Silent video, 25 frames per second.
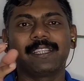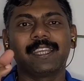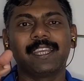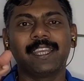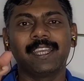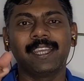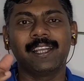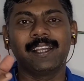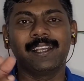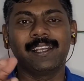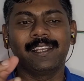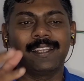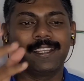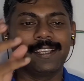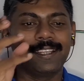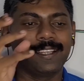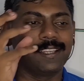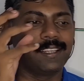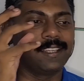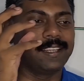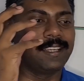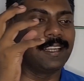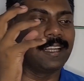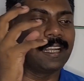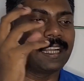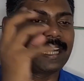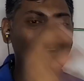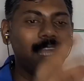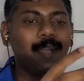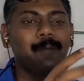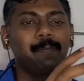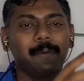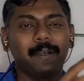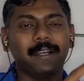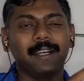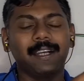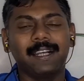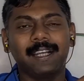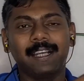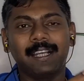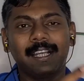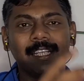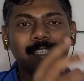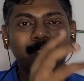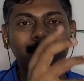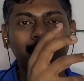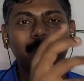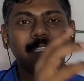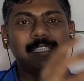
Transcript: a cup as my